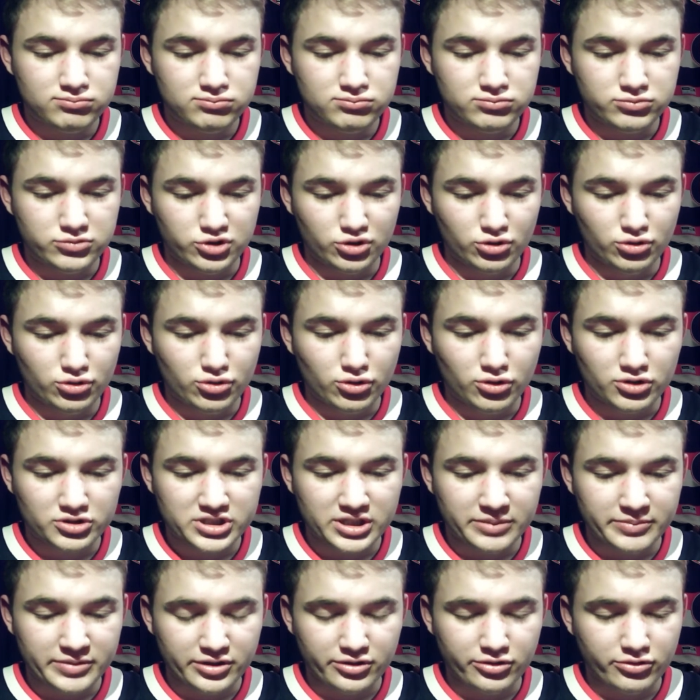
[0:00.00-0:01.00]
2 goals
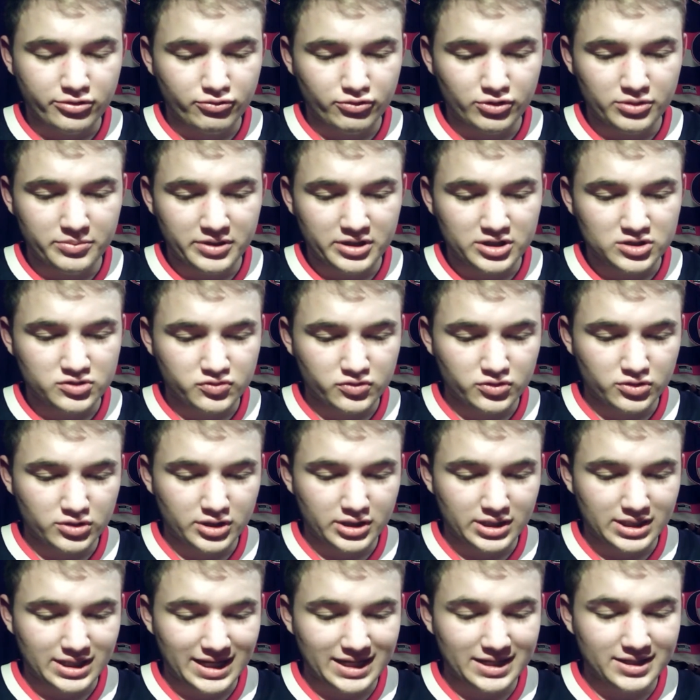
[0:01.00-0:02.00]
coming in 3 minutes for the
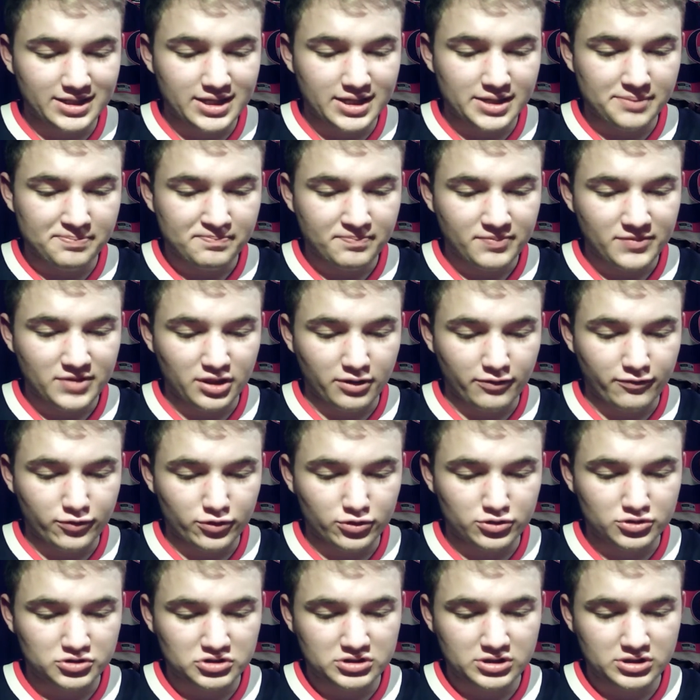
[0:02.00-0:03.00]
Lightning in the
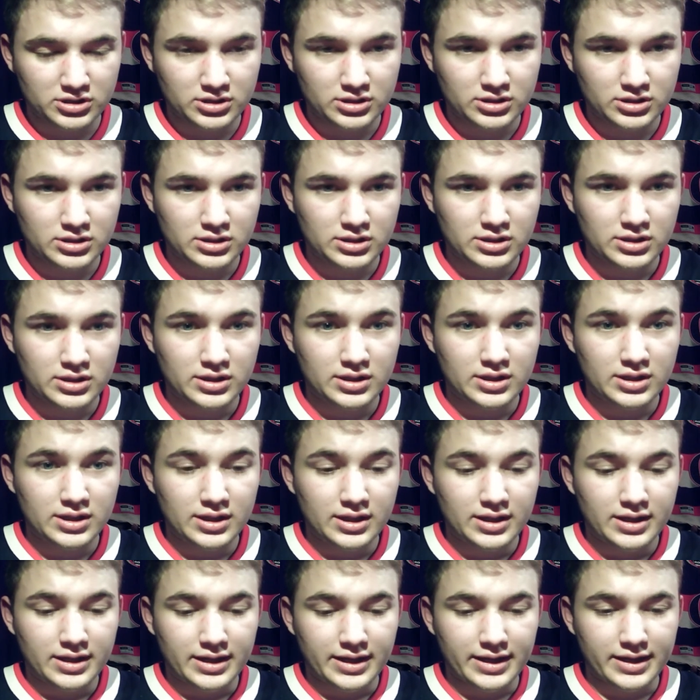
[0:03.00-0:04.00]
first,
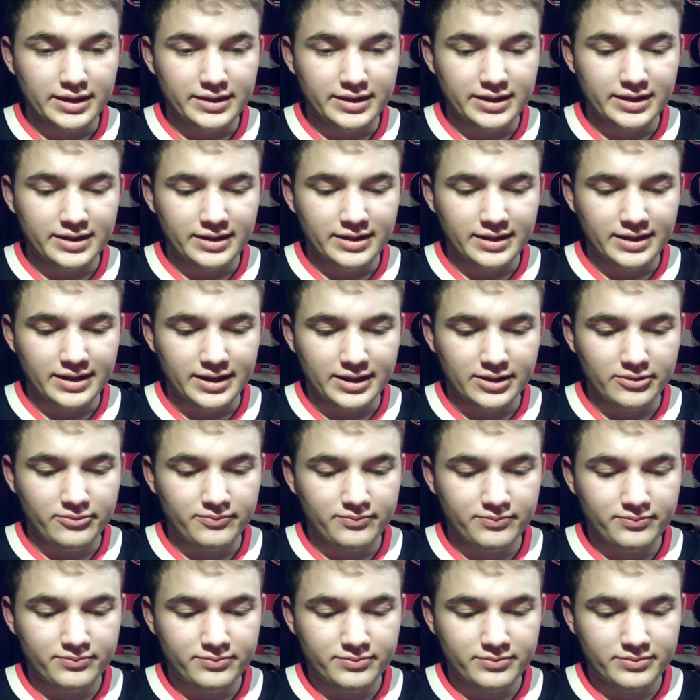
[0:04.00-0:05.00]
and then
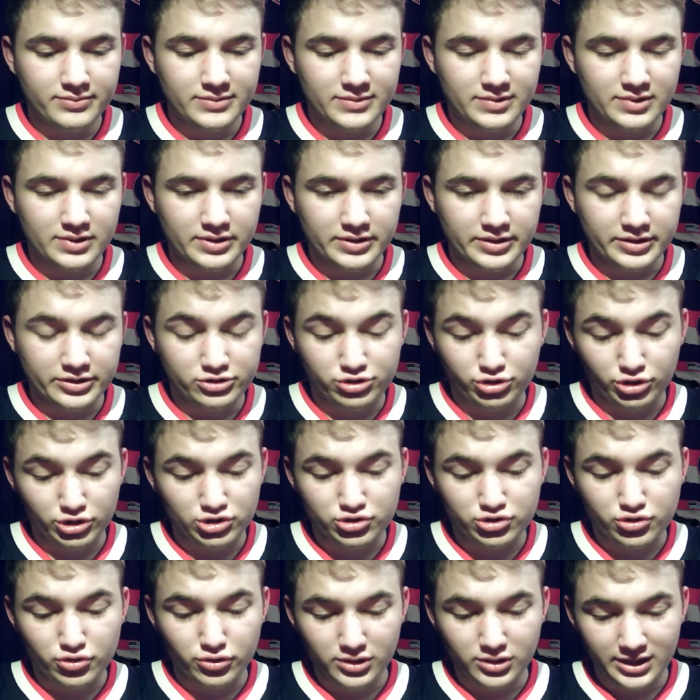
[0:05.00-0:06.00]
Detroit
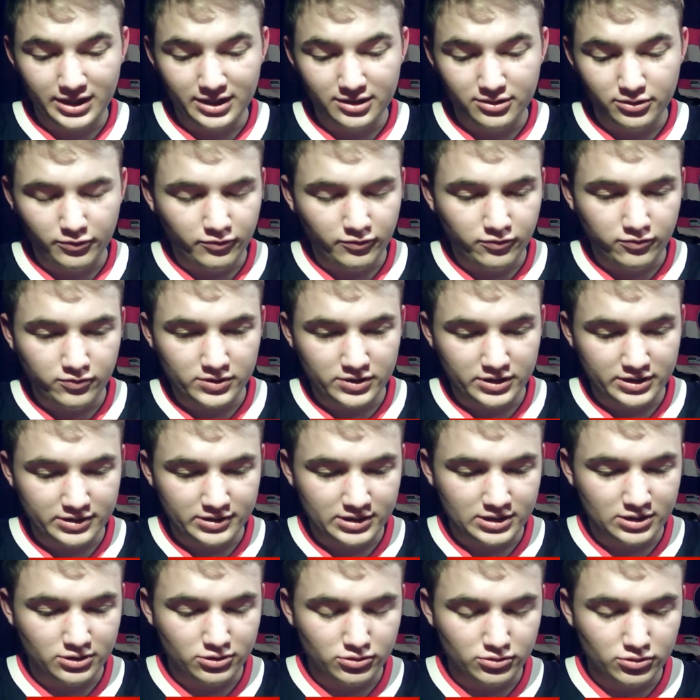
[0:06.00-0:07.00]
scored late
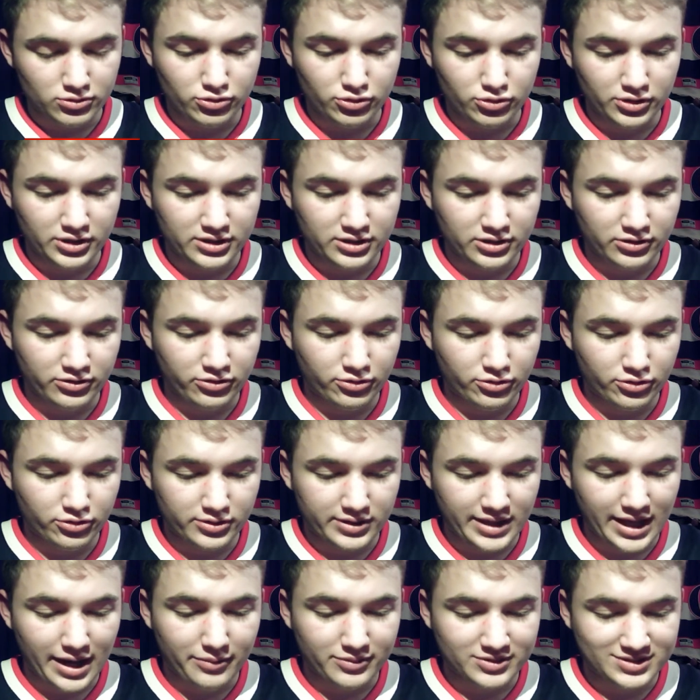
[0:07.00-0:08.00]
early in the third.
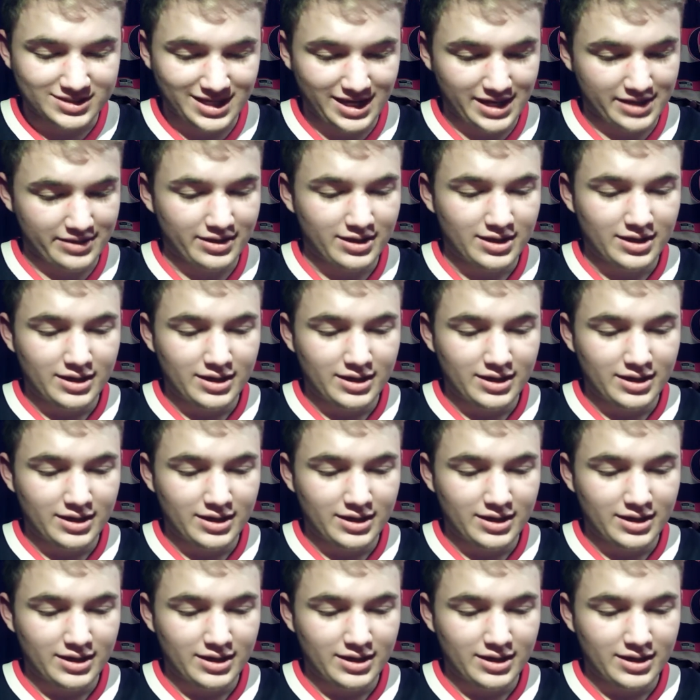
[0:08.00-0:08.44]
That was it.